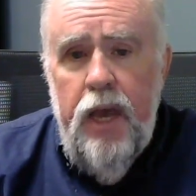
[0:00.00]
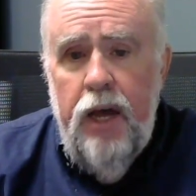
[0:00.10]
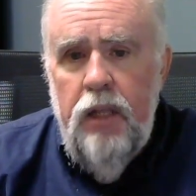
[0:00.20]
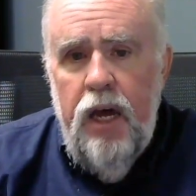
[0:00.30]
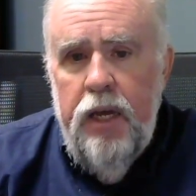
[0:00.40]

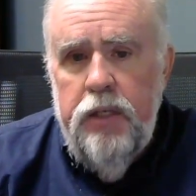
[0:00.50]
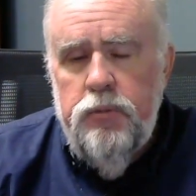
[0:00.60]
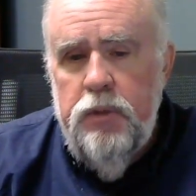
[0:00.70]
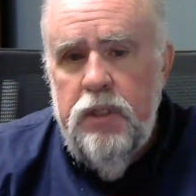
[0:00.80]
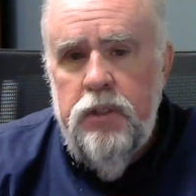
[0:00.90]

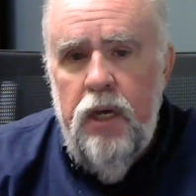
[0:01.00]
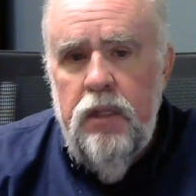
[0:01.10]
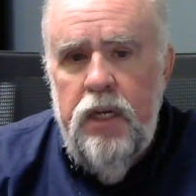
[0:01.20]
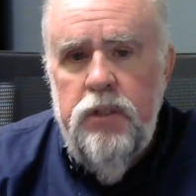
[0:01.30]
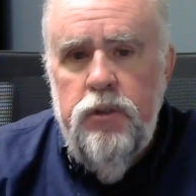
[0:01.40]
outlines, because the
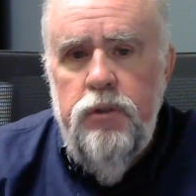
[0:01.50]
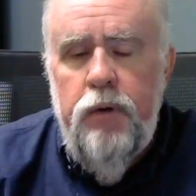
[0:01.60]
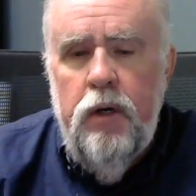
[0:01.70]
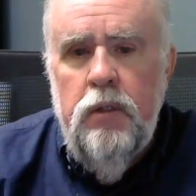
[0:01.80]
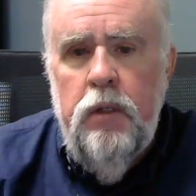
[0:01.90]
outlines do
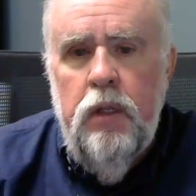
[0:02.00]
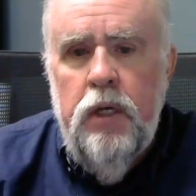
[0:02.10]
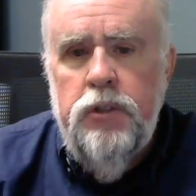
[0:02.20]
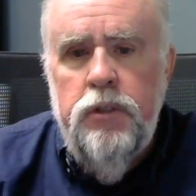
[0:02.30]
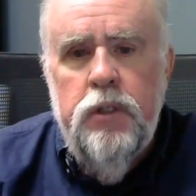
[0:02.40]
follow the
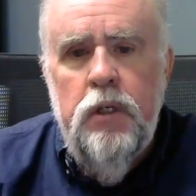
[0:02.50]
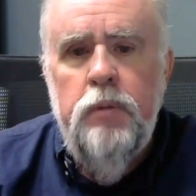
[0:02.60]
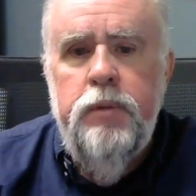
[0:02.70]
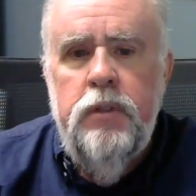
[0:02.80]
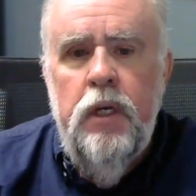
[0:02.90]
lectures to
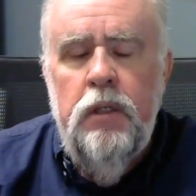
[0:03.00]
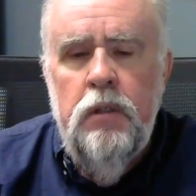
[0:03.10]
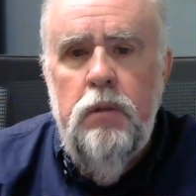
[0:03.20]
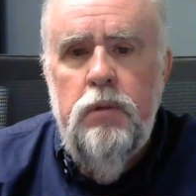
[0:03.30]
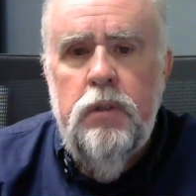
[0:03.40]
help you take
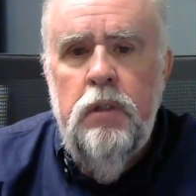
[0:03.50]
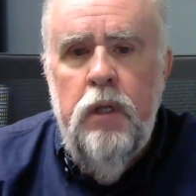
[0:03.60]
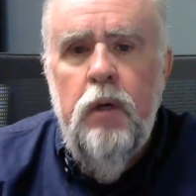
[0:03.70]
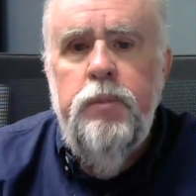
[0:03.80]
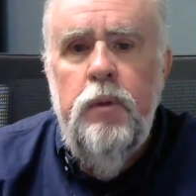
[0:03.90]
notes
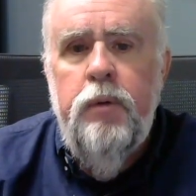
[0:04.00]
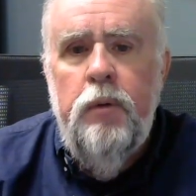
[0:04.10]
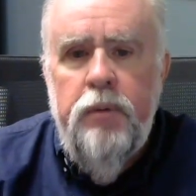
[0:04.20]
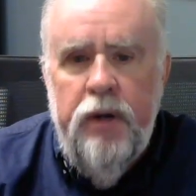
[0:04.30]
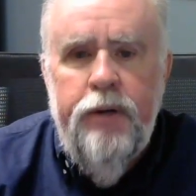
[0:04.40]
and help you
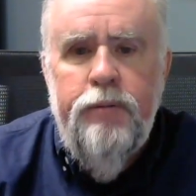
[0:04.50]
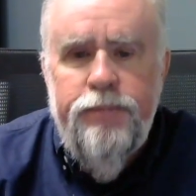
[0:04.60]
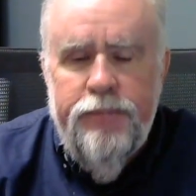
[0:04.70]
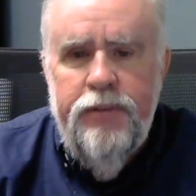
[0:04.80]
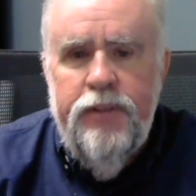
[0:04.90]
prepare.
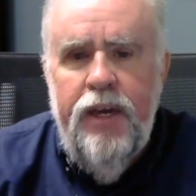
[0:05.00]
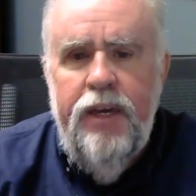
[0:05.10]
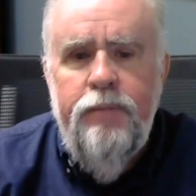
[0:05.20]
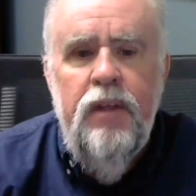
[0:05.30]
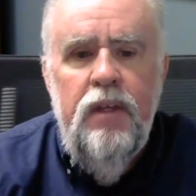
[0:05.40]

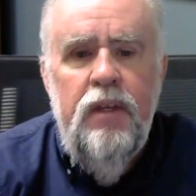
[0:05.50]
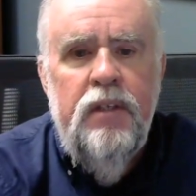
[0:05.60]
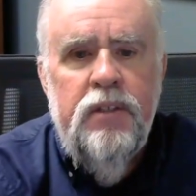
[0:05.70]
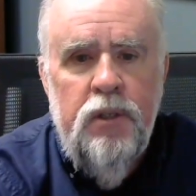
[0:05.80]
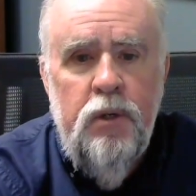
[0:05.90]
Okay?
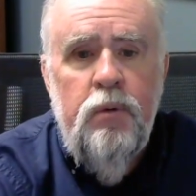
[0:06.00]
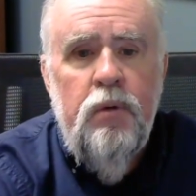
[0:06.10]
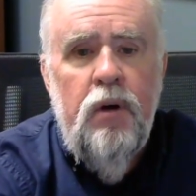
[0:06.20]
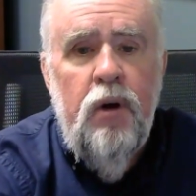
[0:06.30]
So